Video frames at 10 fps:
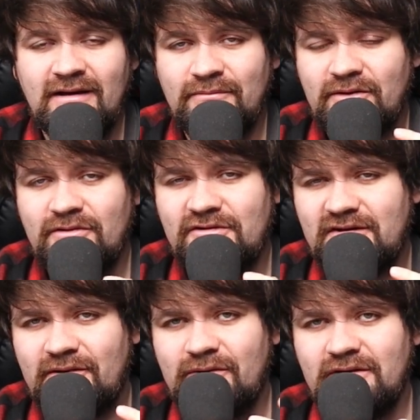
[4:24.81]
because
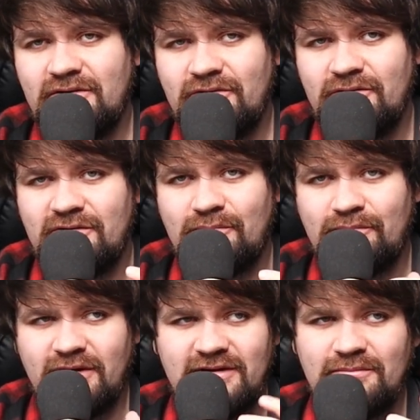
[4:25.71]
I want to
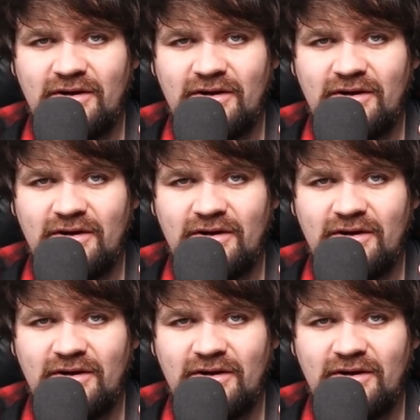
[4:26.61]
build it